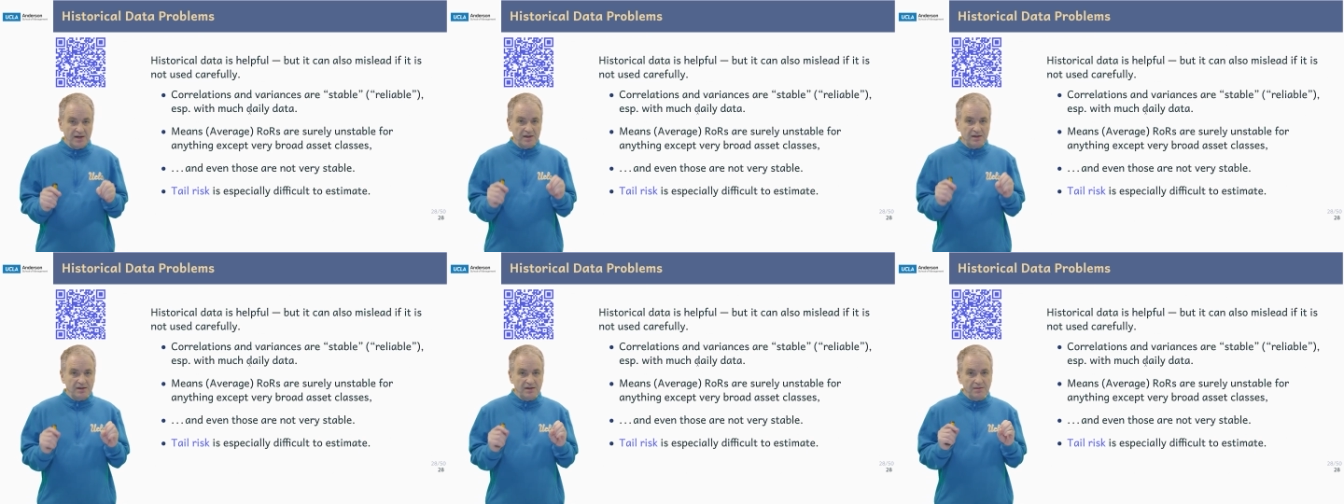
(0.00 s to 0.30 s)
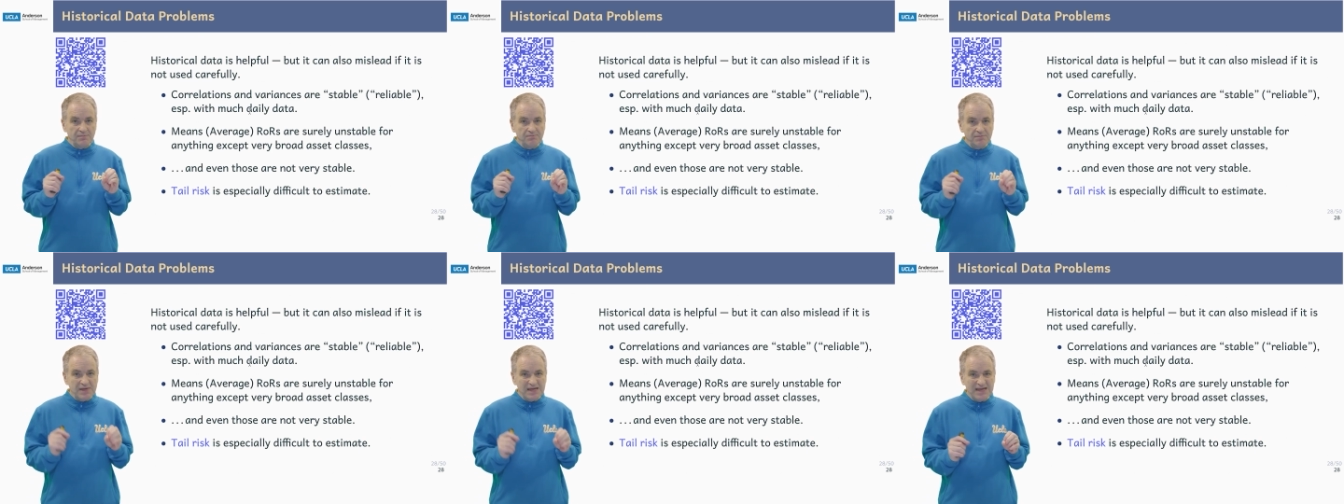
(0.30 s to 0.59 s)
The
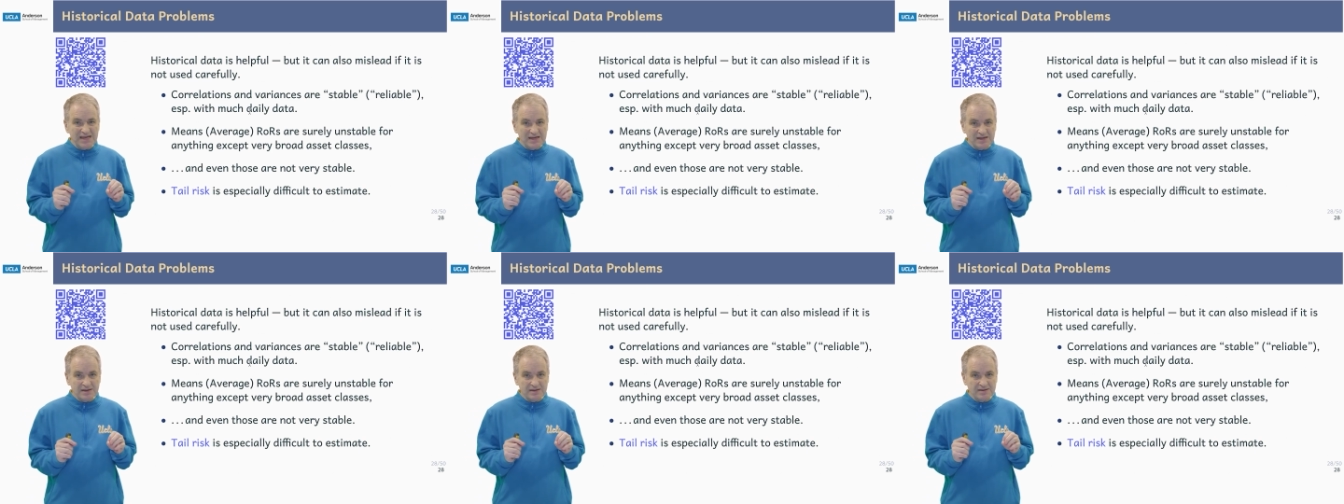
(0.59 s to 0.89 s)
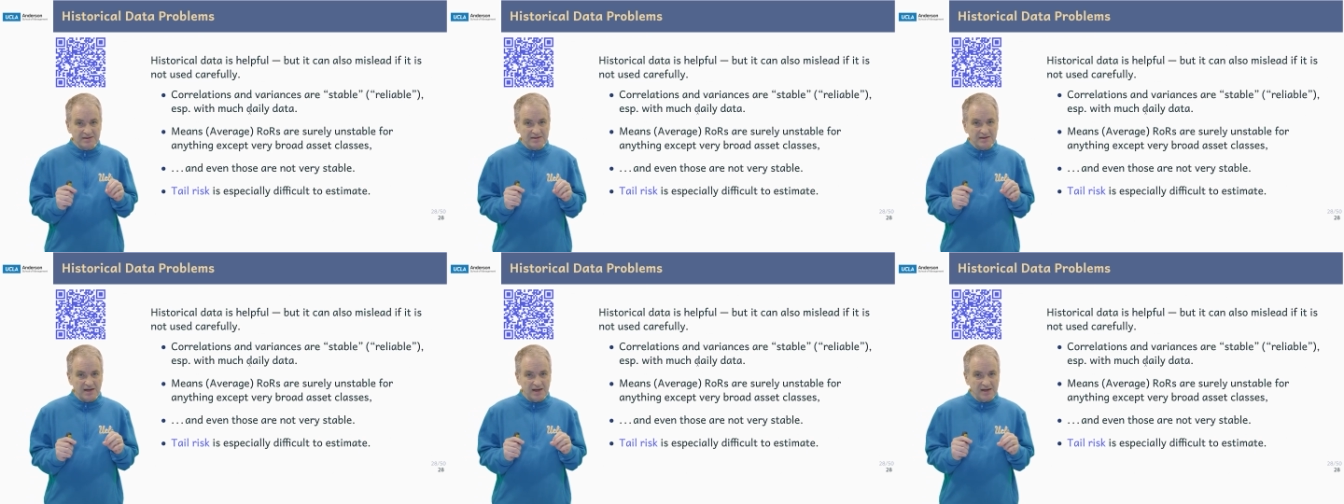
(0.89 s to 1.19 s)

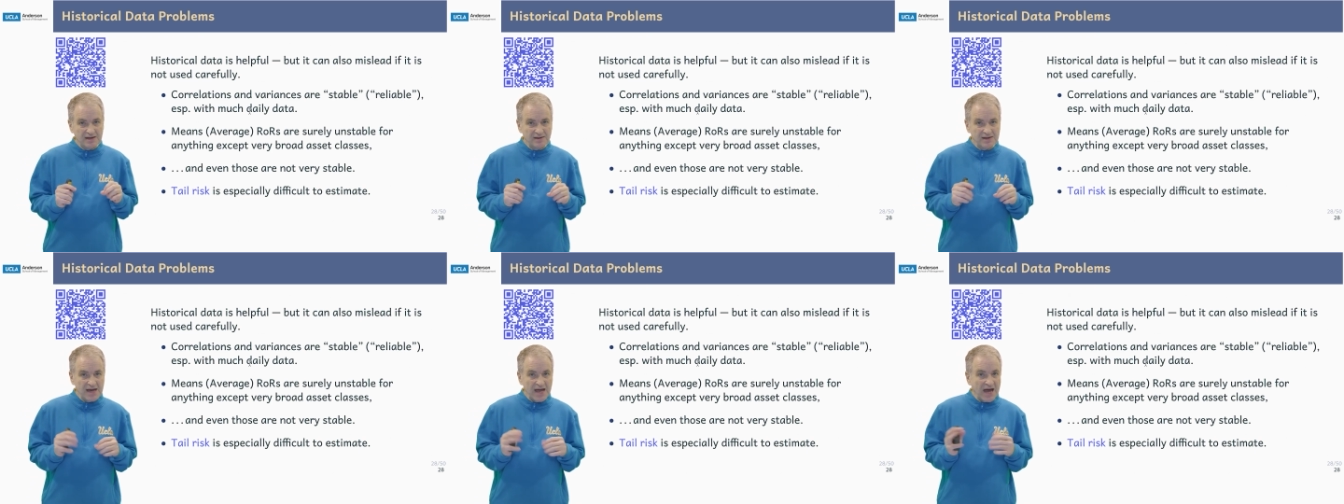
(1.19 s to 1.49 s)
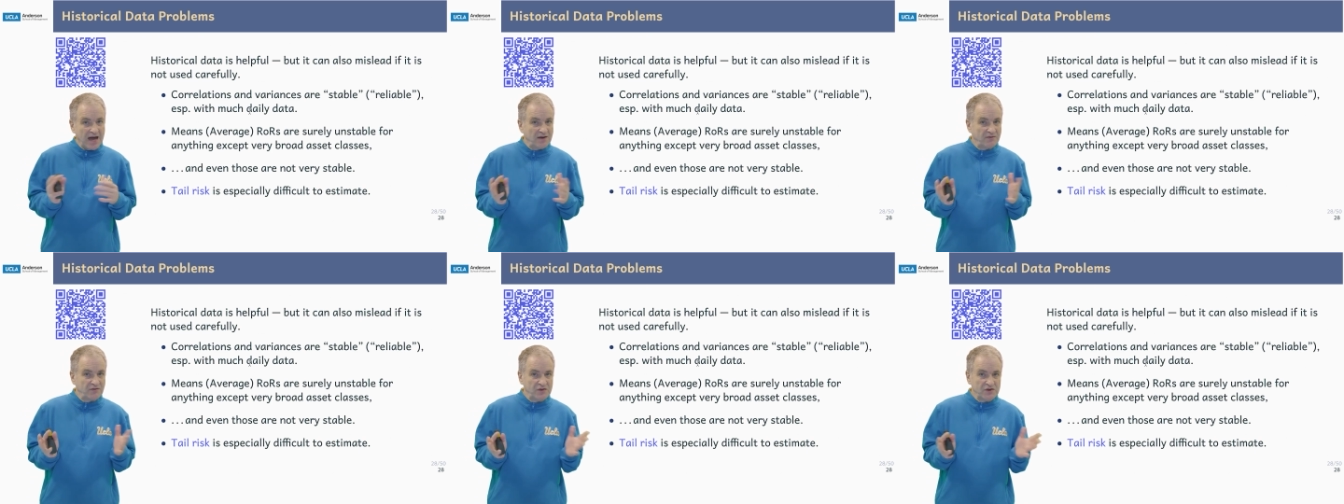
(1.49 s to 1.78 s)
means, like the
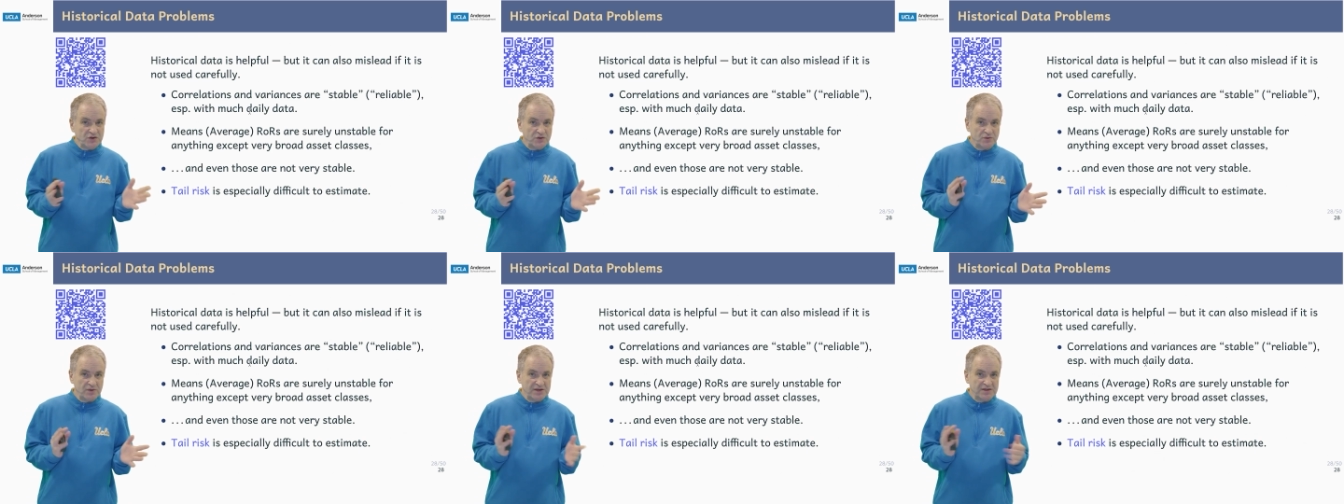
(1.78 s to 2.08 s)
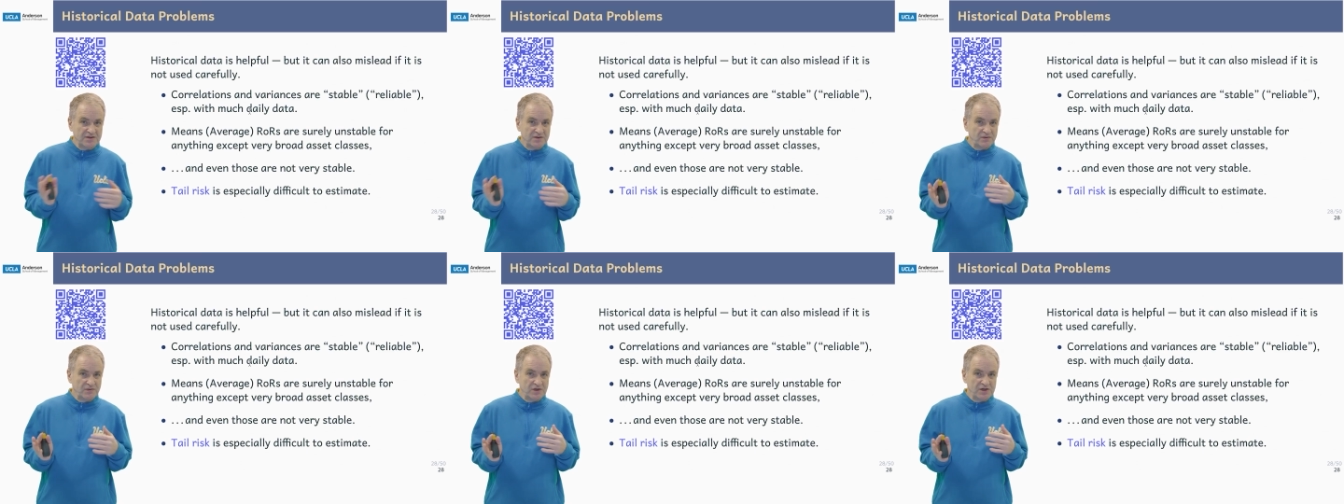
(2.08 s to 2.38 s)
average
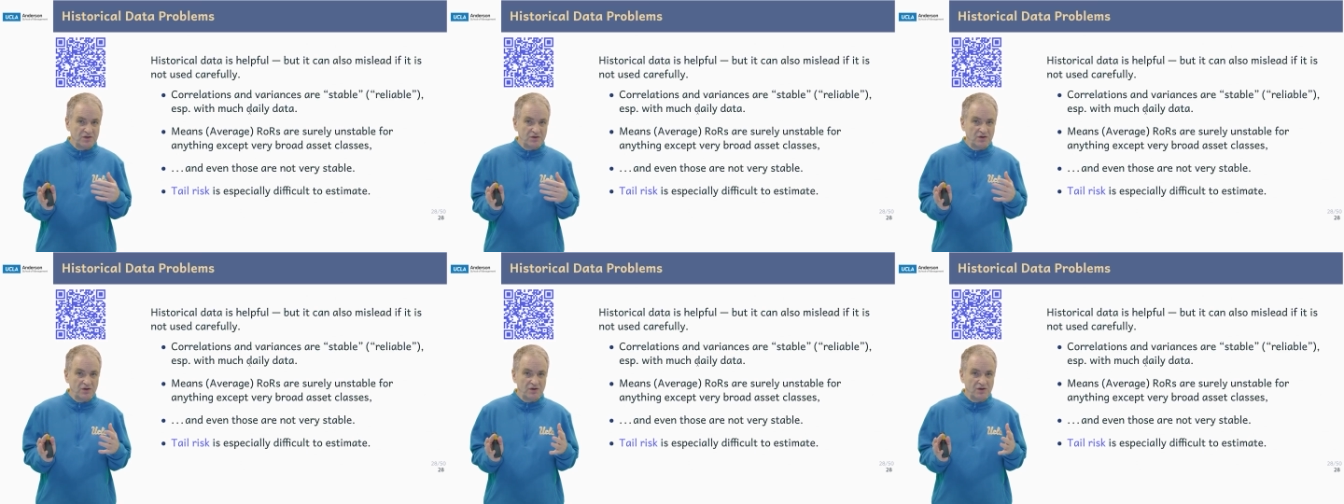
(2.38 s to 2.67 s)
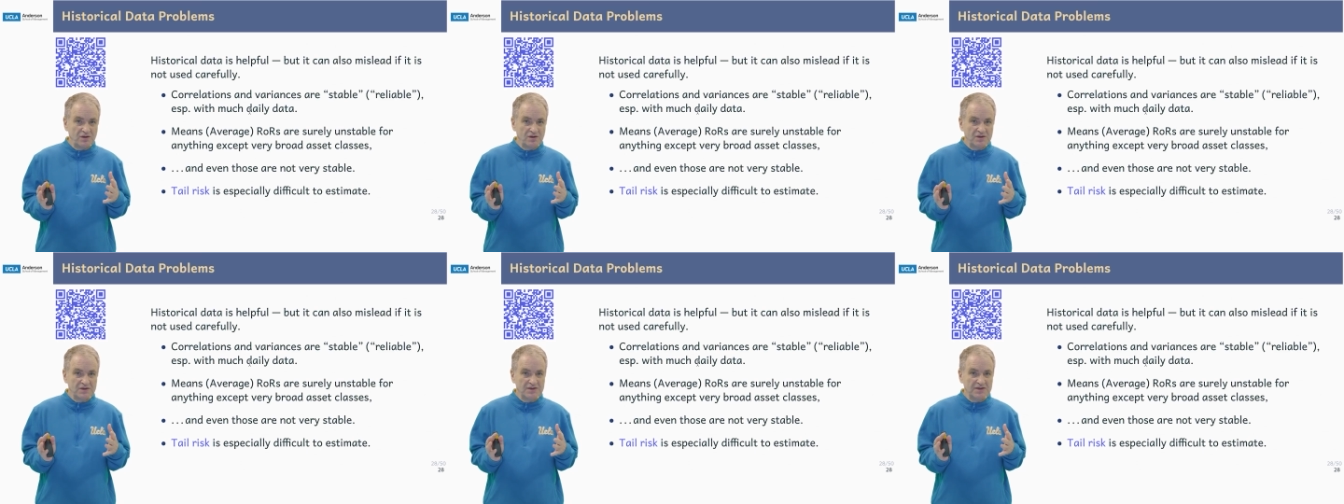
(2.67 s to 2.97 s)
rates of
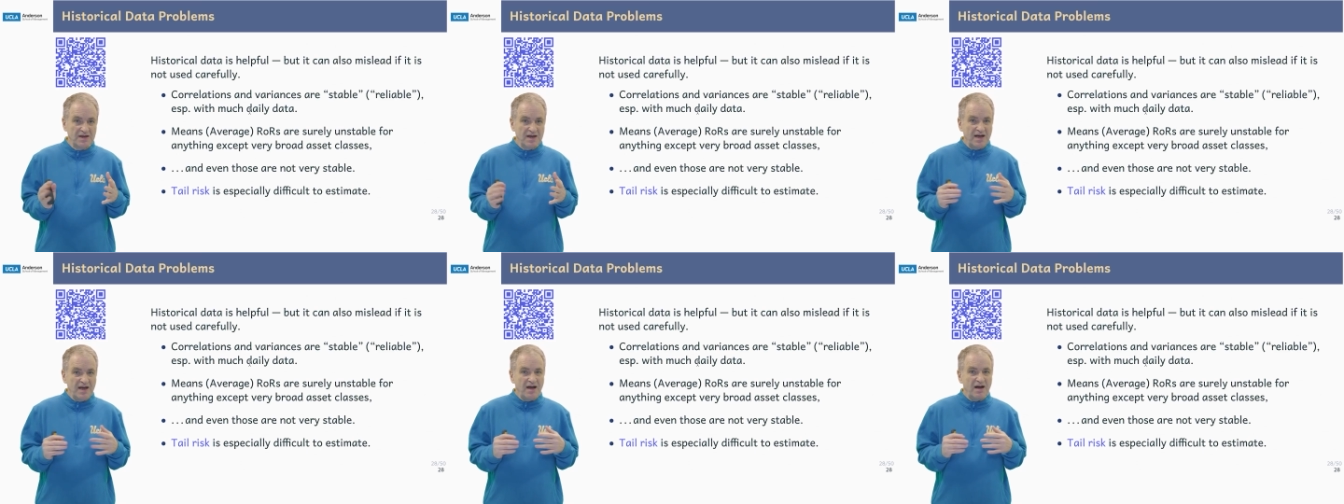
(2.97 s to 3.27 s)
returns,